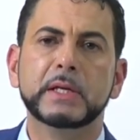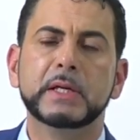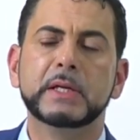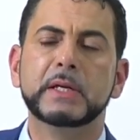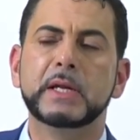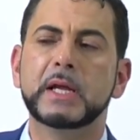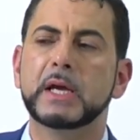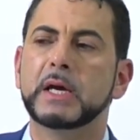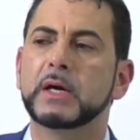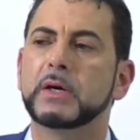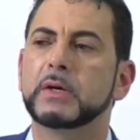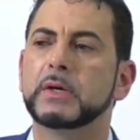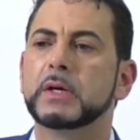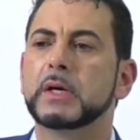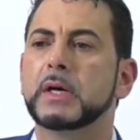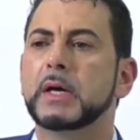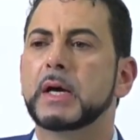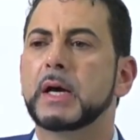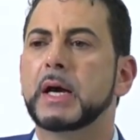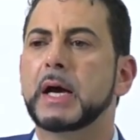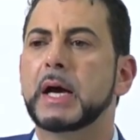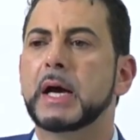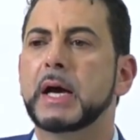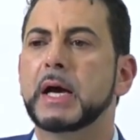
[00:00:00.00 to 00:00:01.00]
Now,
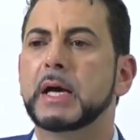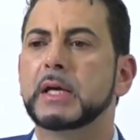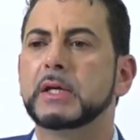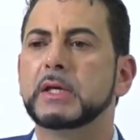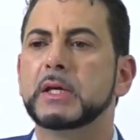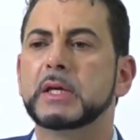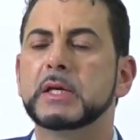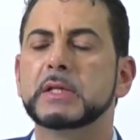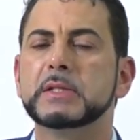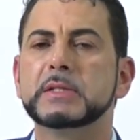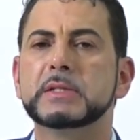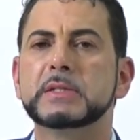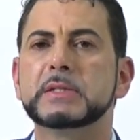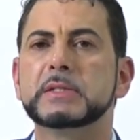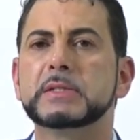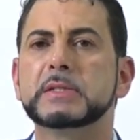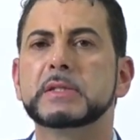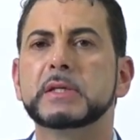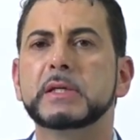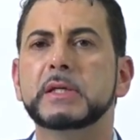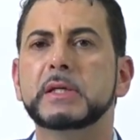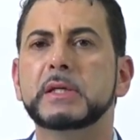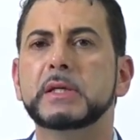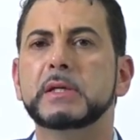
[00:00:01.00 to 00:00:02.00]
you can
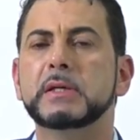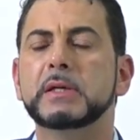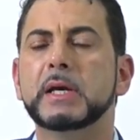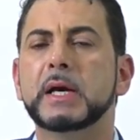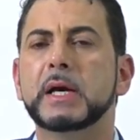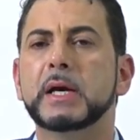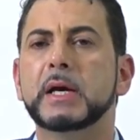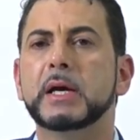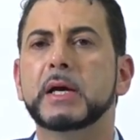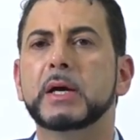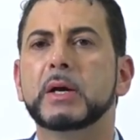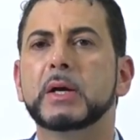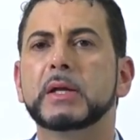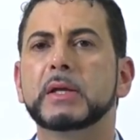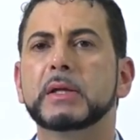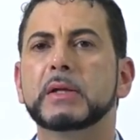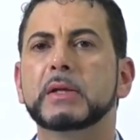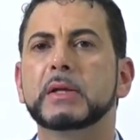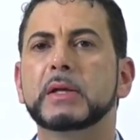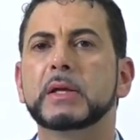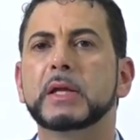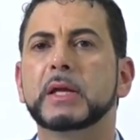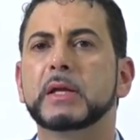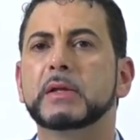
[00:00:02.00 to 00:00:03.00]
see
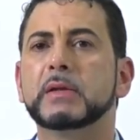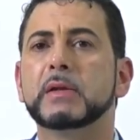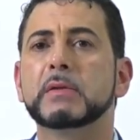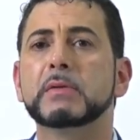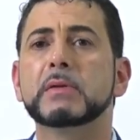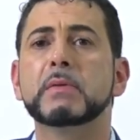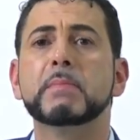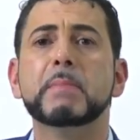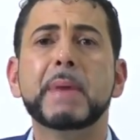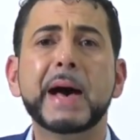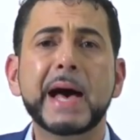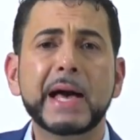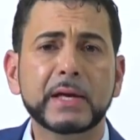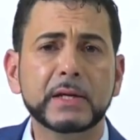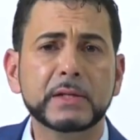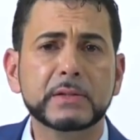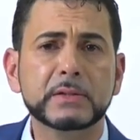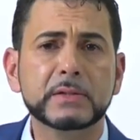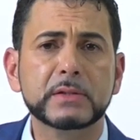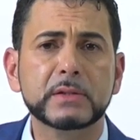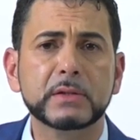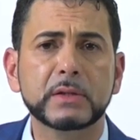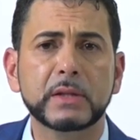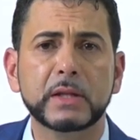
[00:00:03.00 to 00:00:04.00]
the
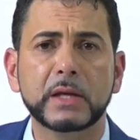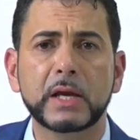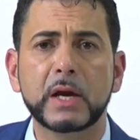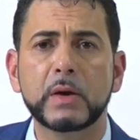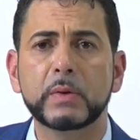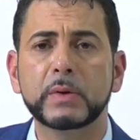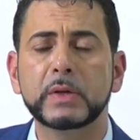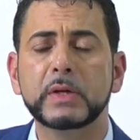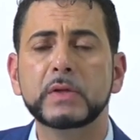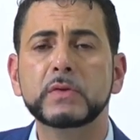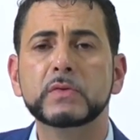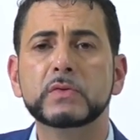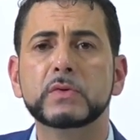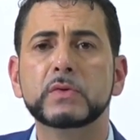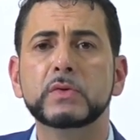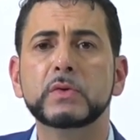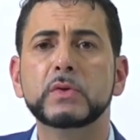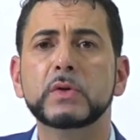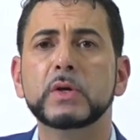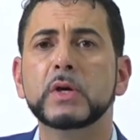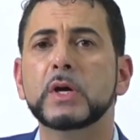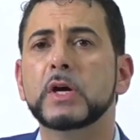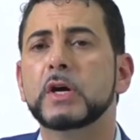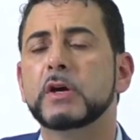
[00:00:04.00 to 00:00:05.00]
market they're going into